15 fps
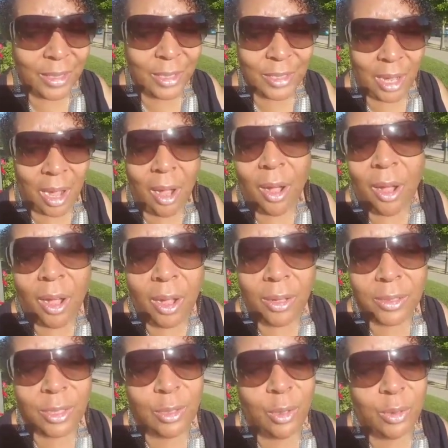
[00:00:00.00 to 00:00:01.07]
there's
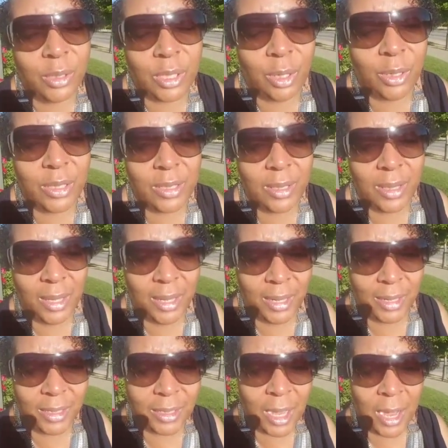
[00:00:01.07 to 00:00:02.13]
all sorts of
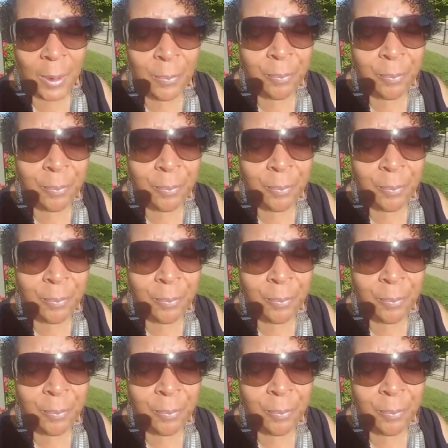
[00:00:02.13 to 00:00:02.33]
things.